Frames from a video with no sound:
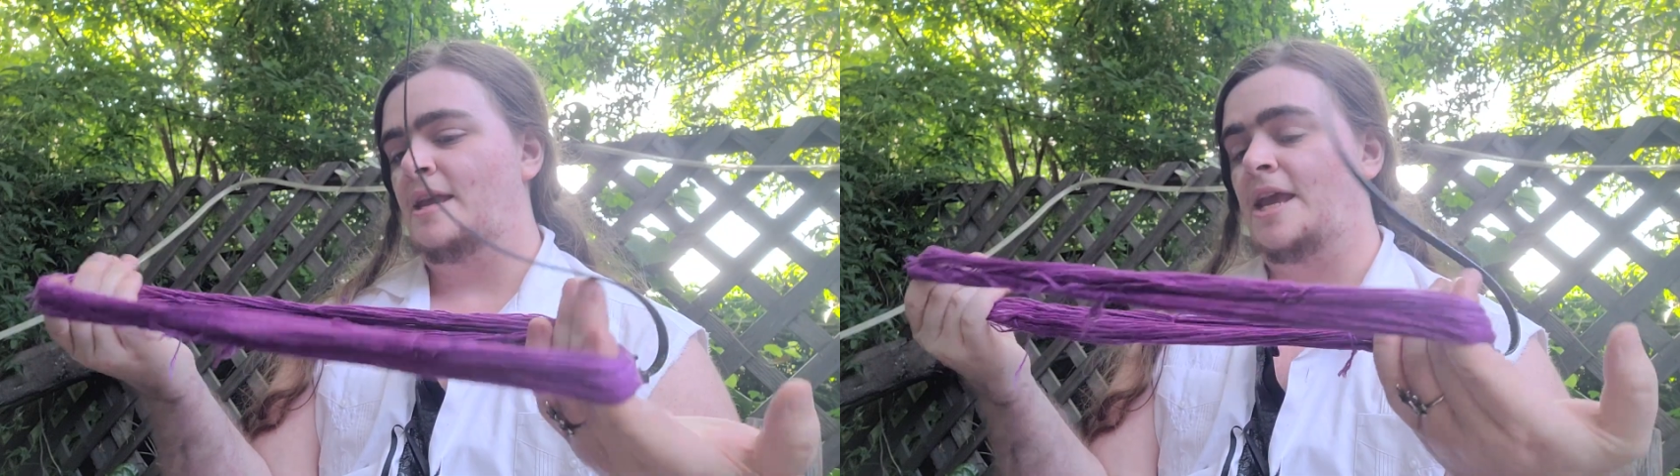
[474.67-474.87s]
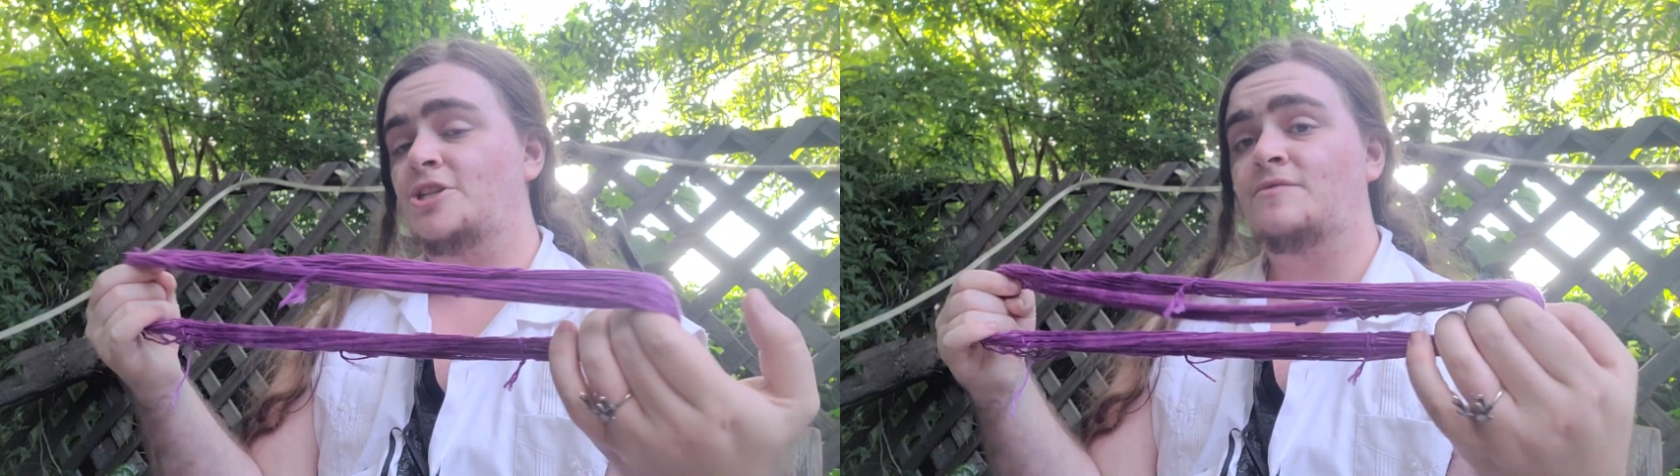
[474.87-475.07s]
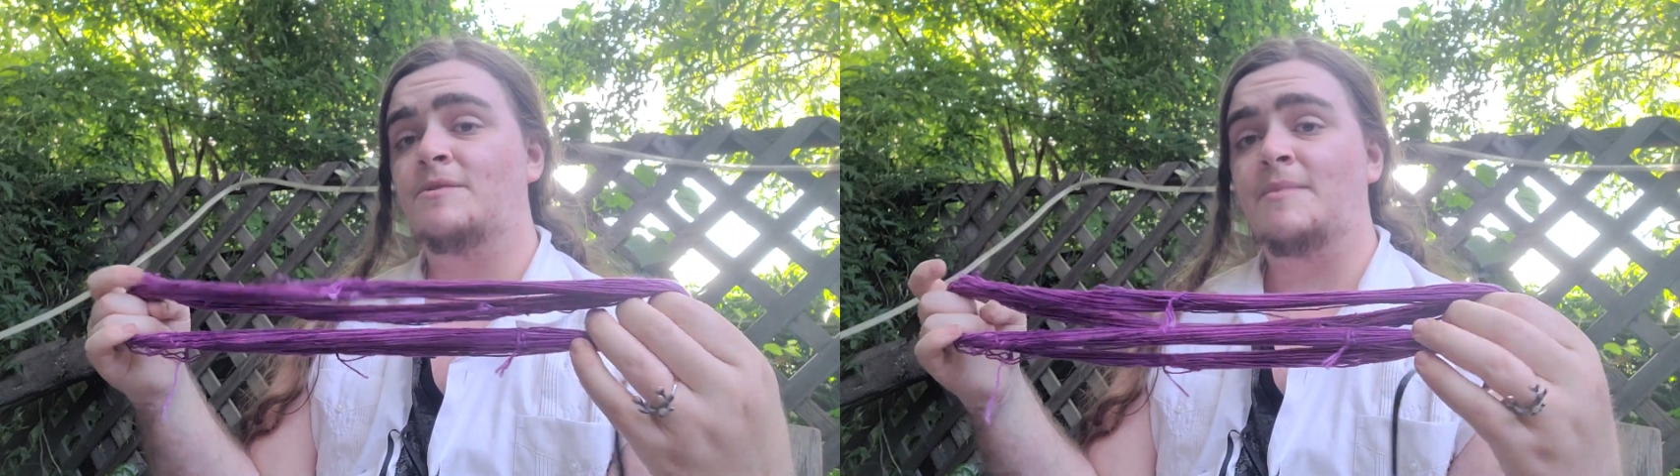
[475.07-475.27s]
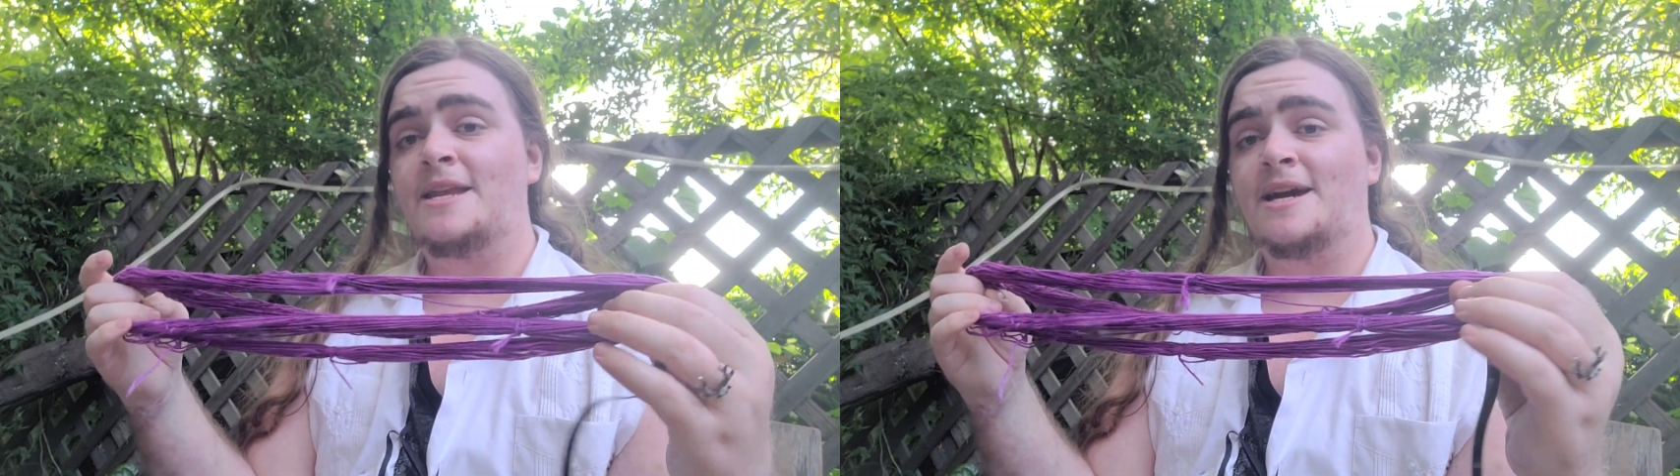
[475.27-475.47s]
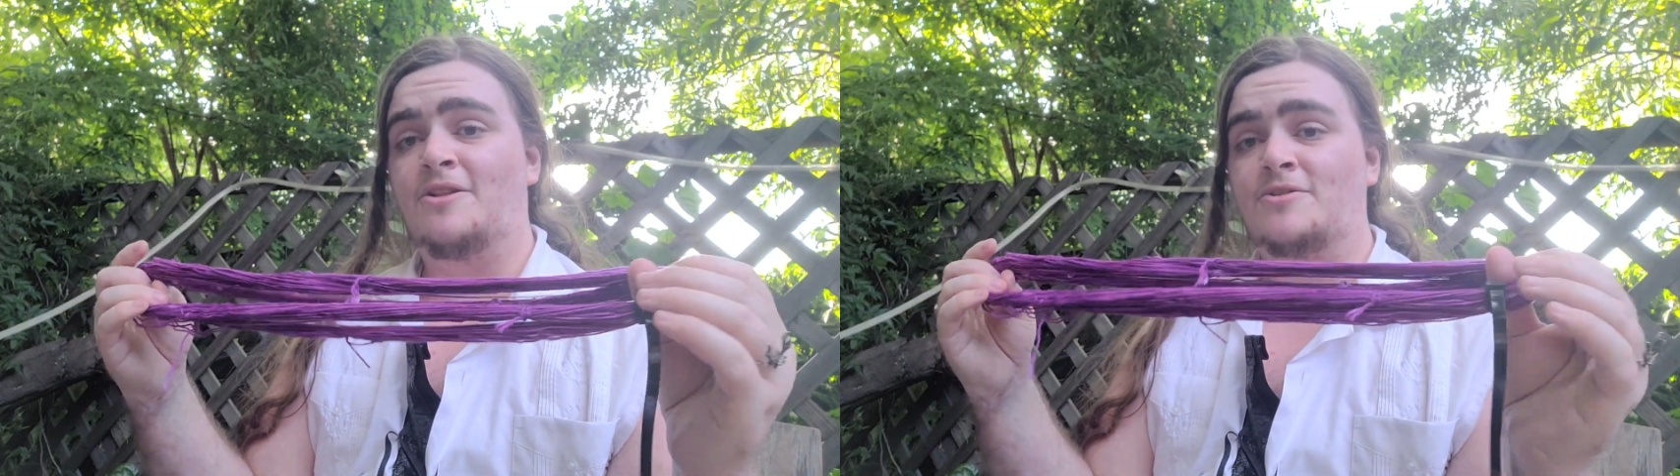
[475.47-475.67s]
each of the
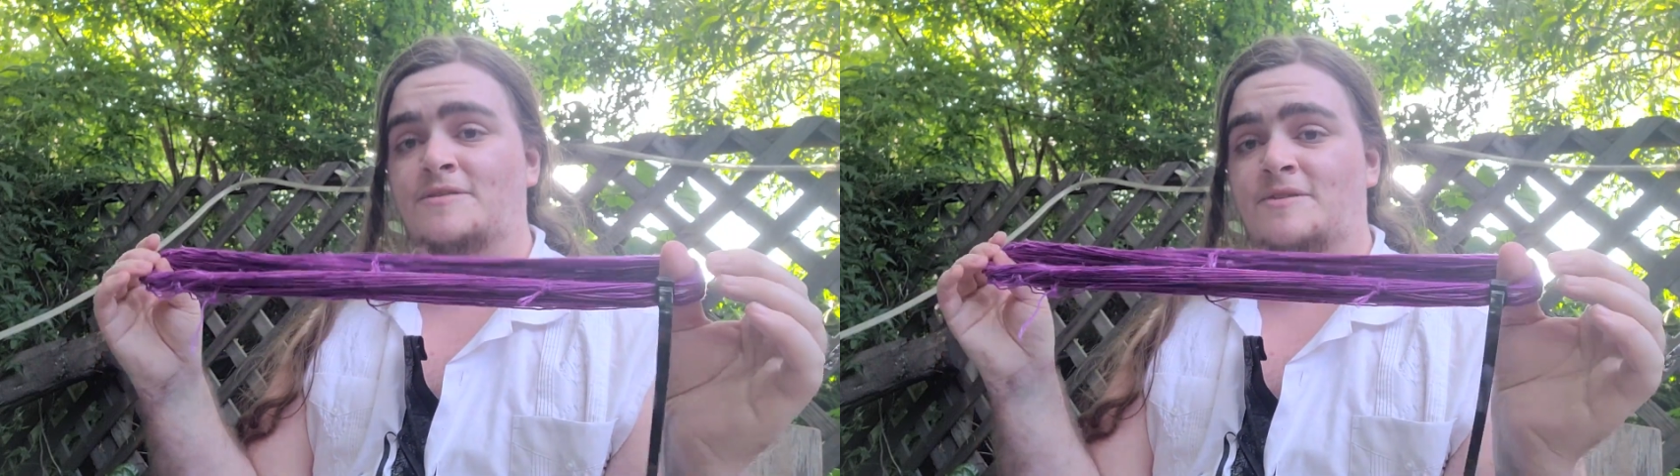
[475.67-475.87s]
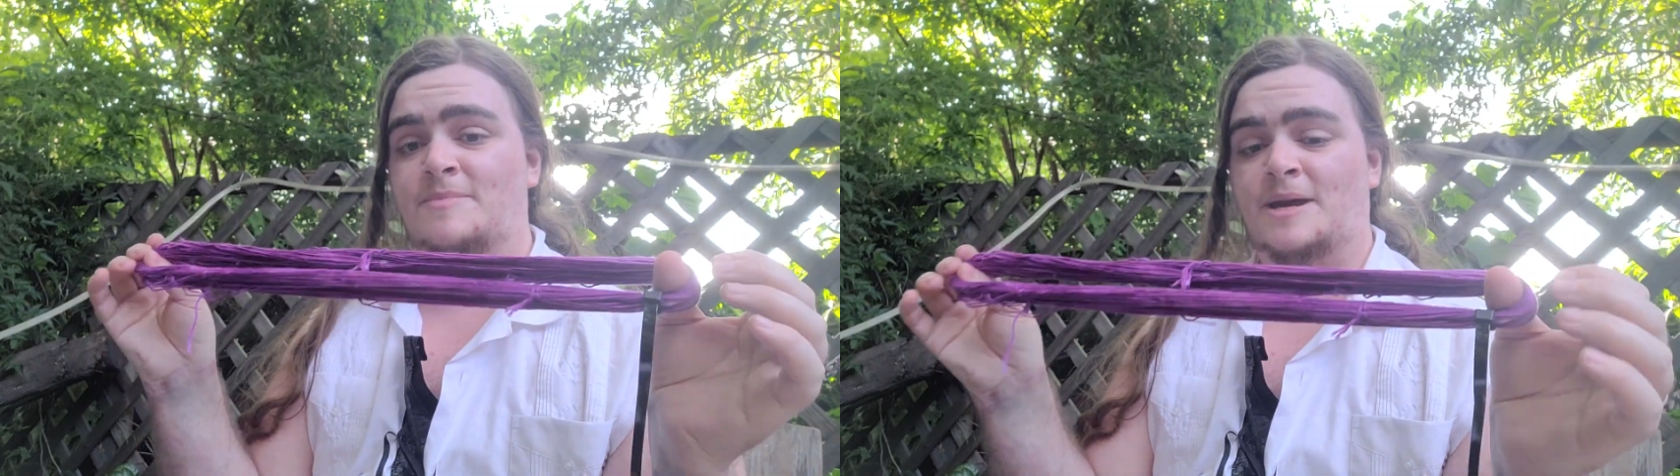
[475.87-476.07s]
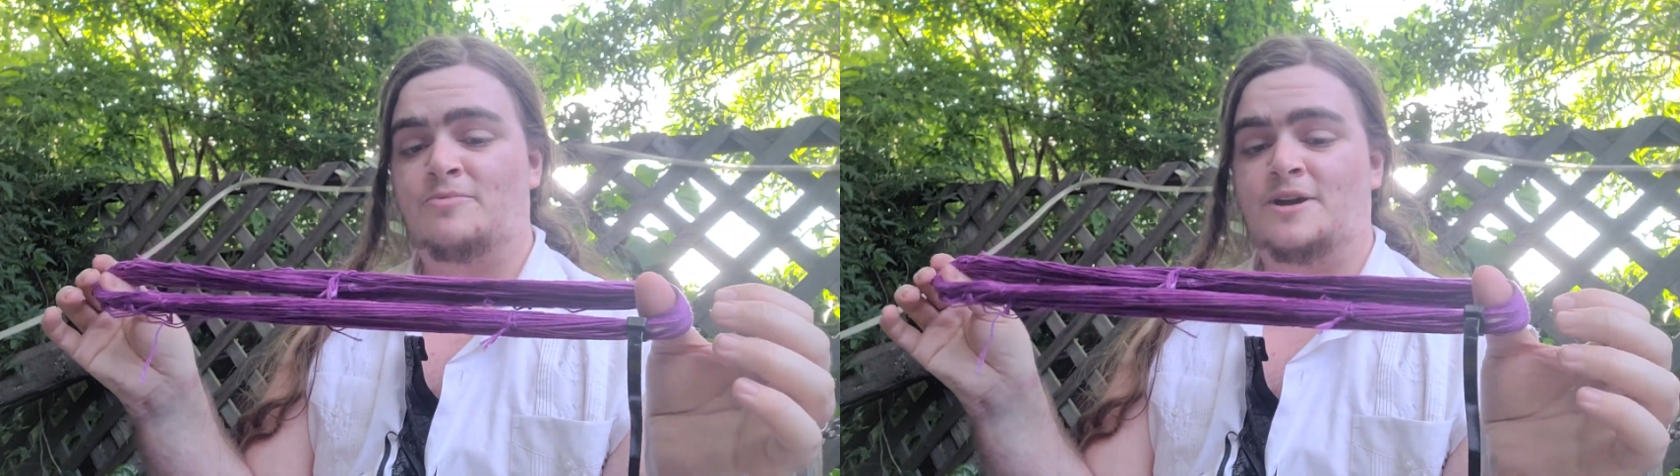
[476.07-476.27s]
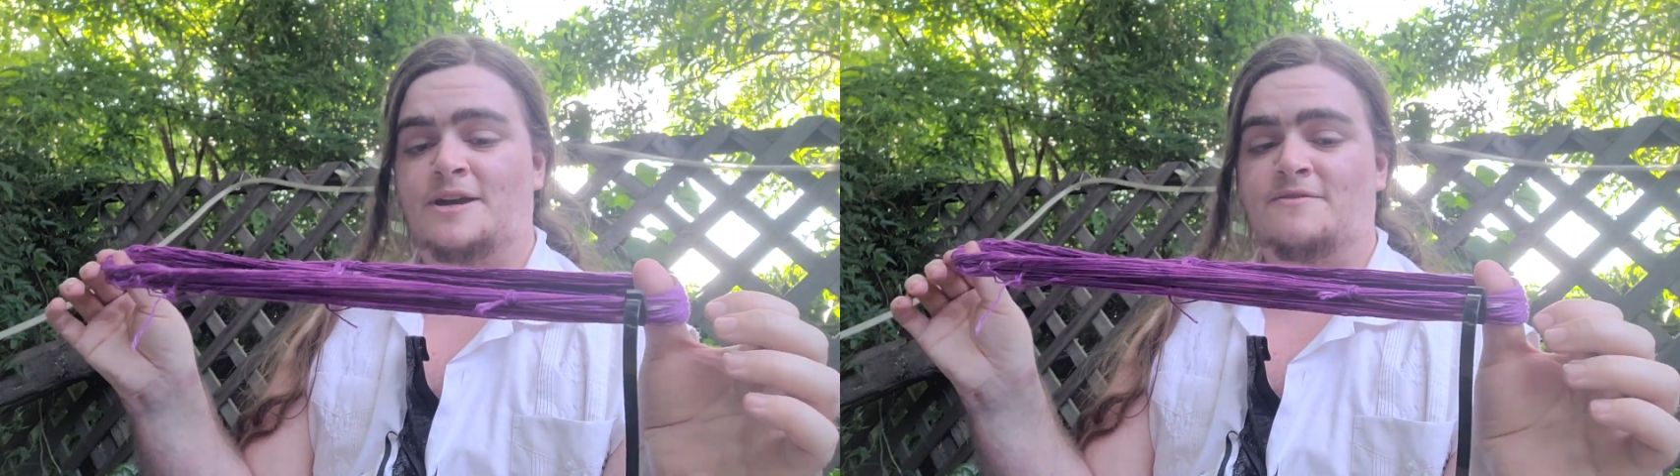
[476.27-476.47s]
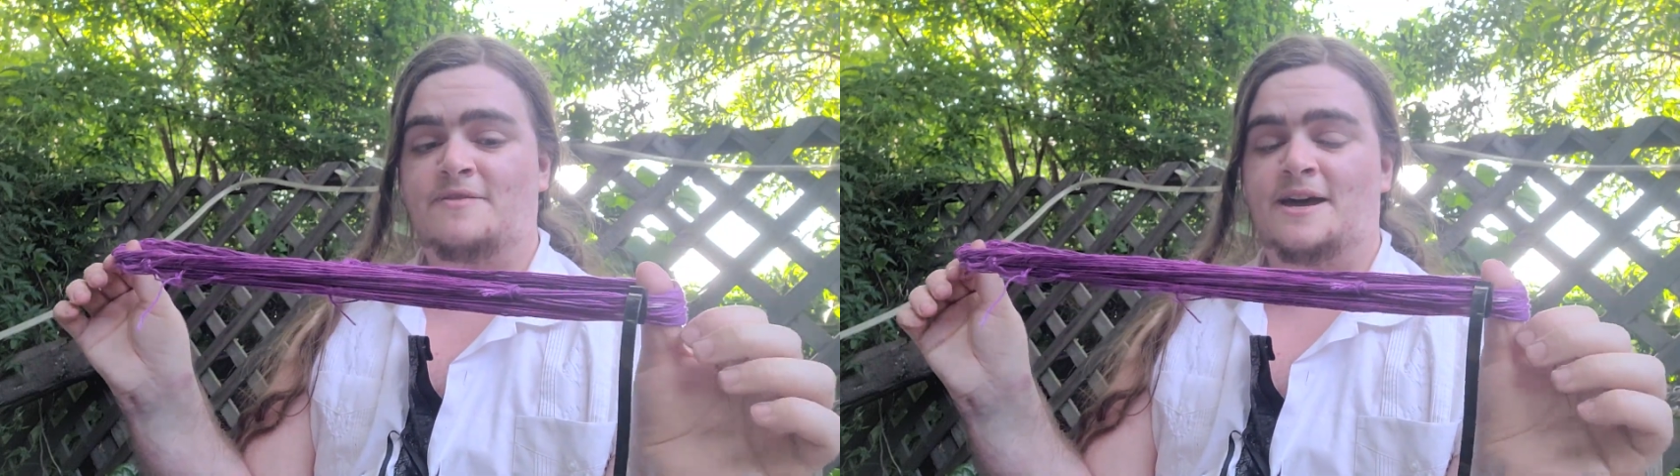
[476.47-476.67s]
main colors of the By
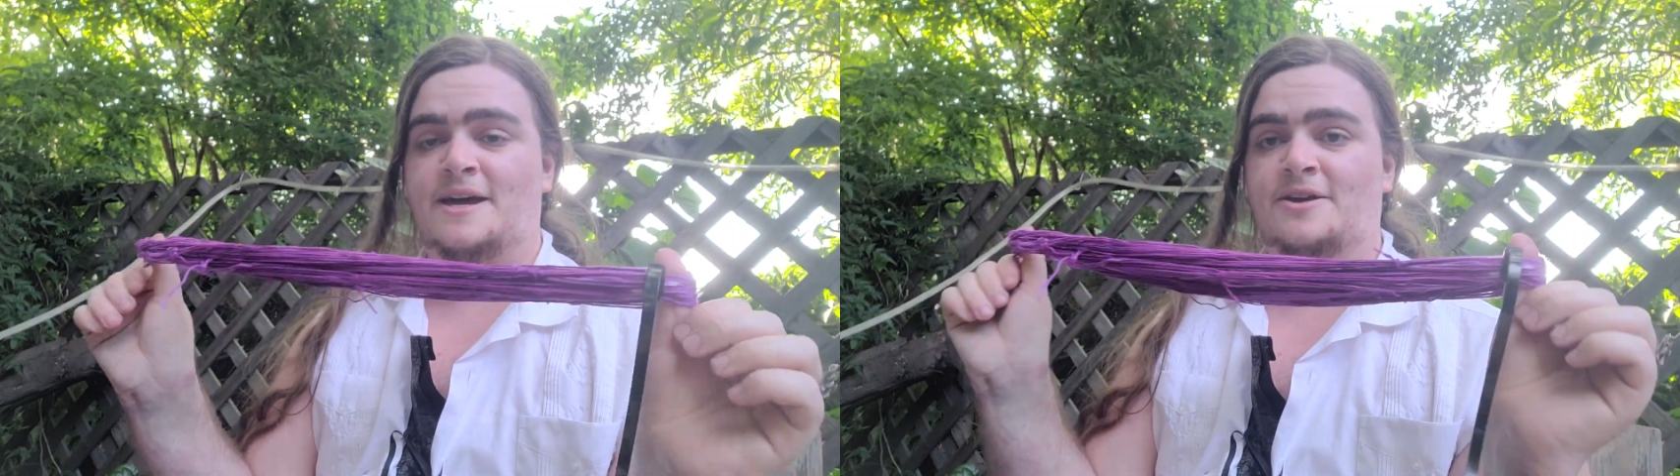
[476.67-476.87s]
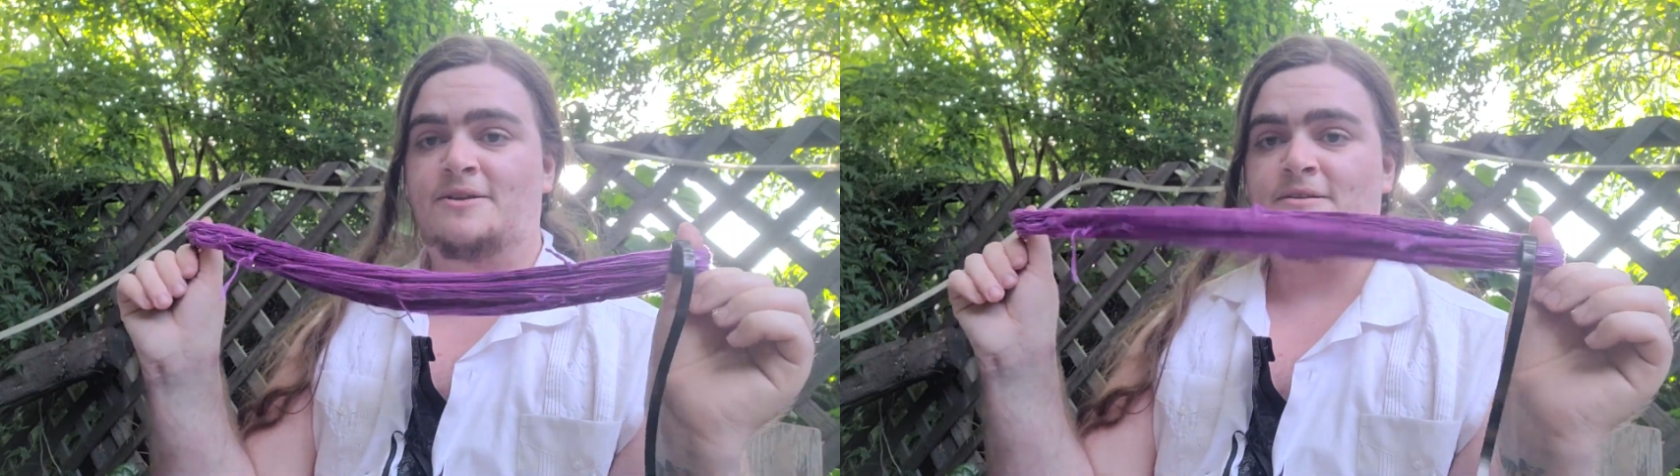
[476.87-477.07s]
Pride flag